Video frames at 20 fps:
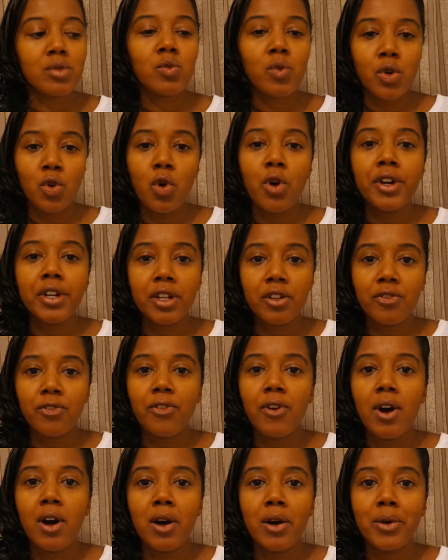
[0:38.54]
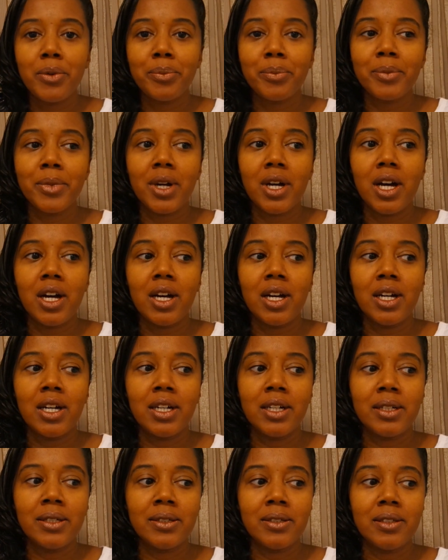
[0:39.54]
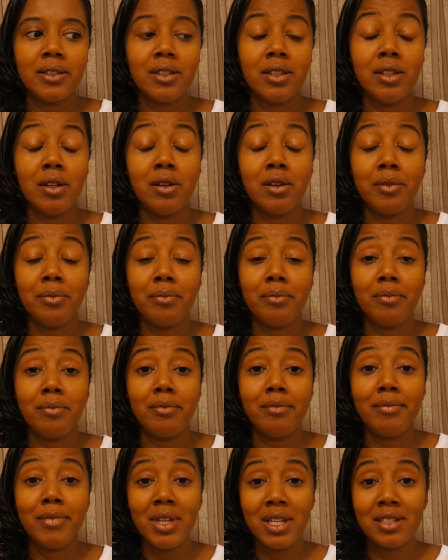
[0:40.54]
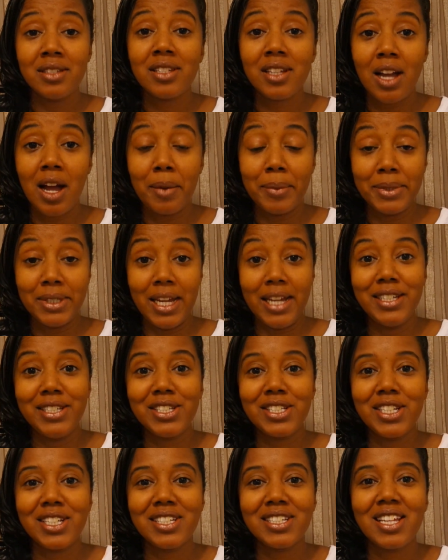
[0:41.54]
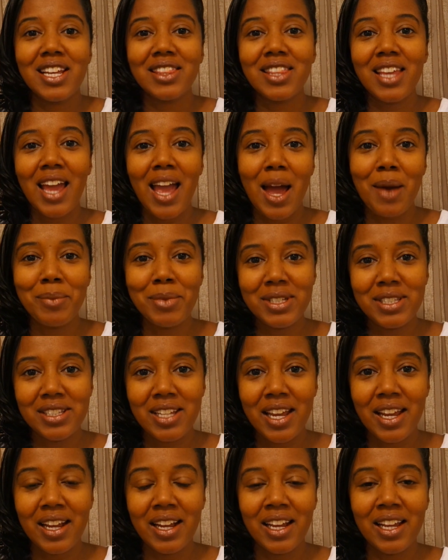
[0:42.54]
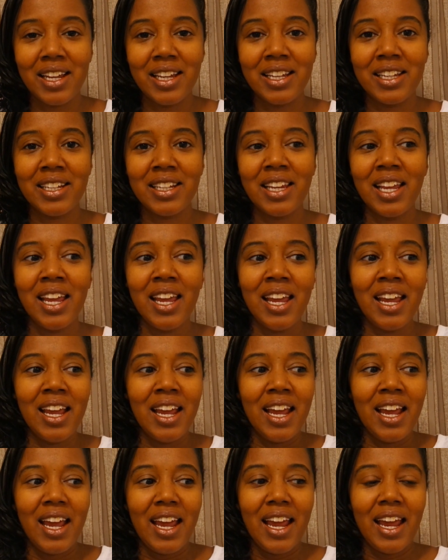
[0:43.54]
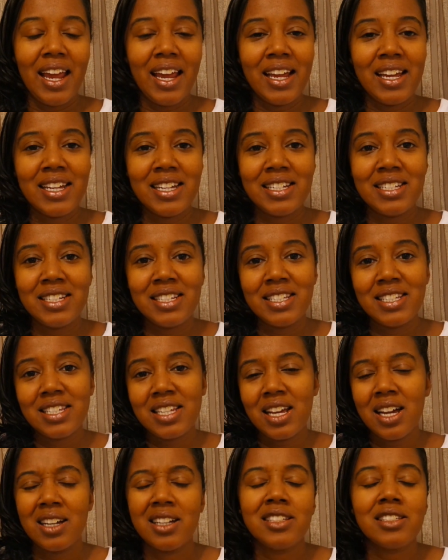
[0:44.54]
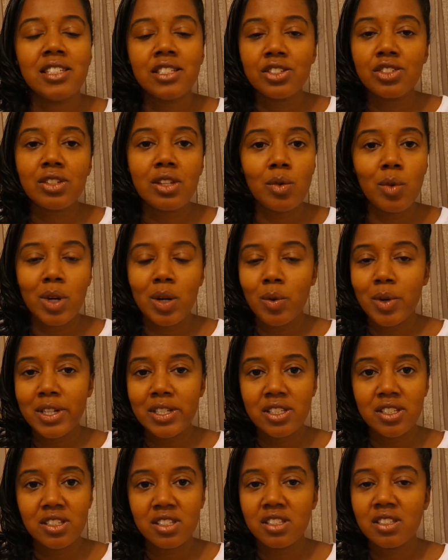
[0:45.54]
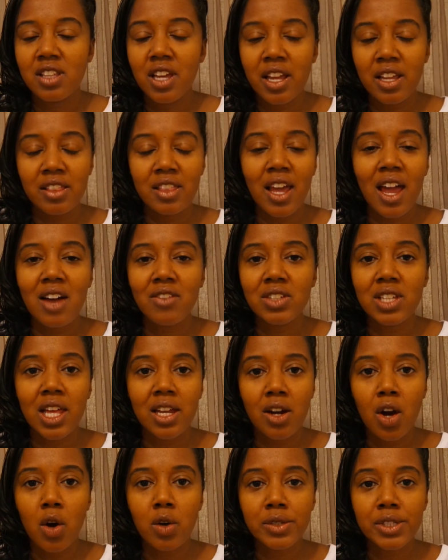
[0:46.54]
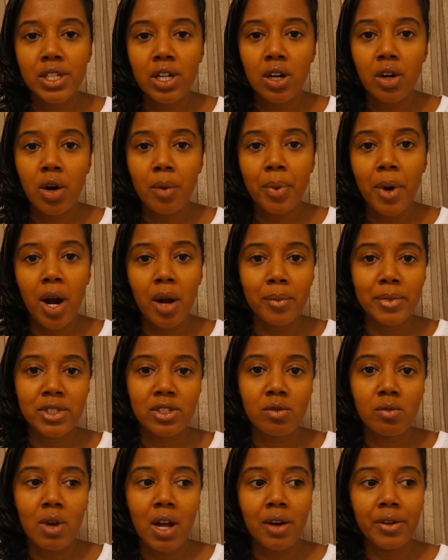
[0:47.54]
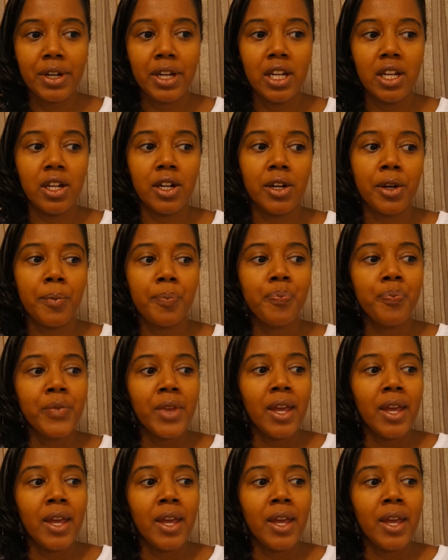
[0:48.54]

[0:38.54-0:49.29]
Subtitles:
recording from the men's accommodation that they had me staying in. And essentially what it was is they have a lot of hotel apartments around here.